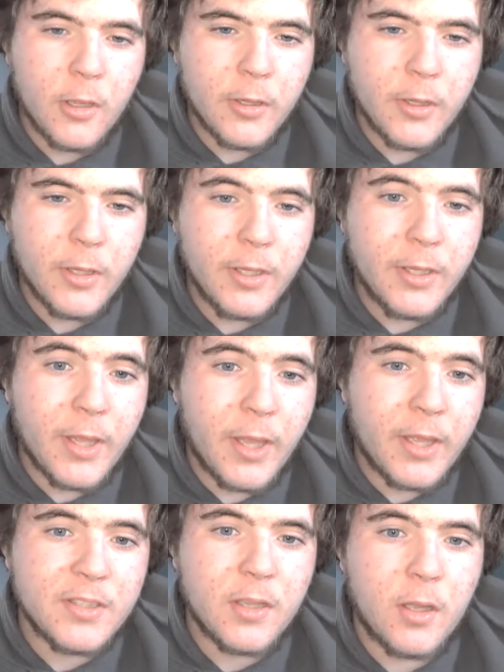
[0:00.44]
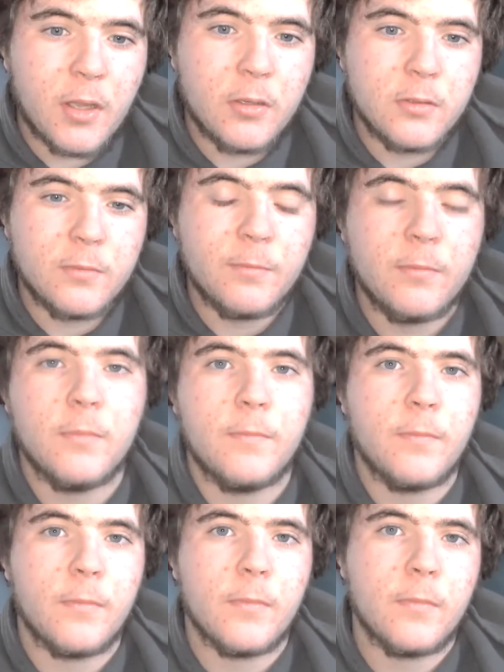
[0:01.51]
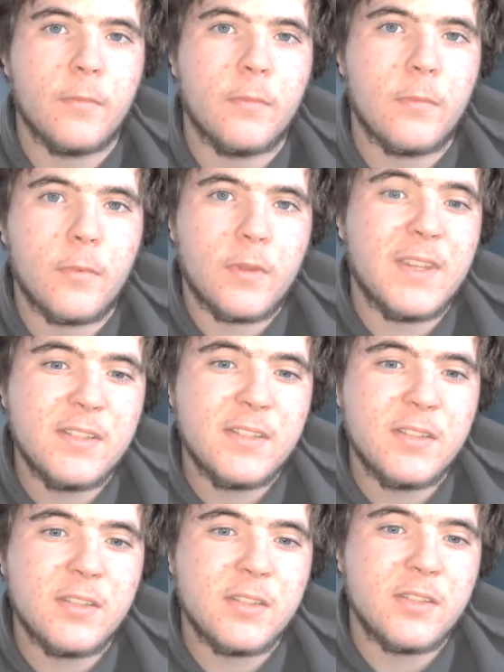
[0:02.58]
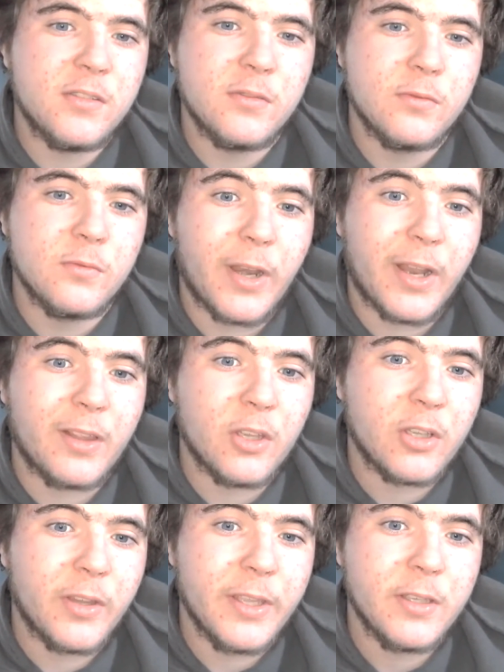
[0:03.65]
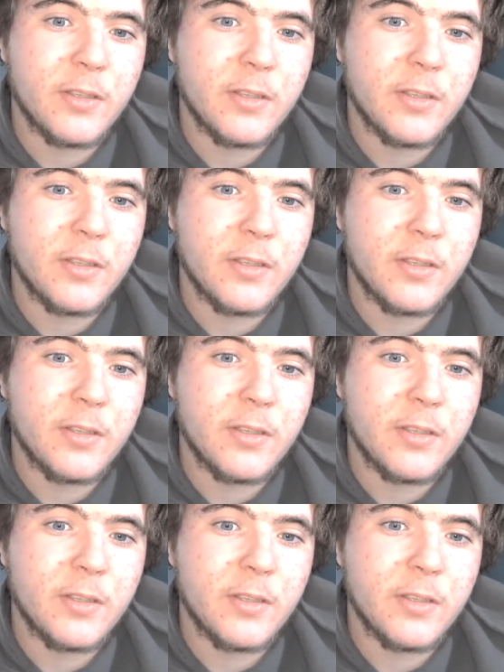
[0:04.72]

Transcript: Hey guys, um, this is what I look like.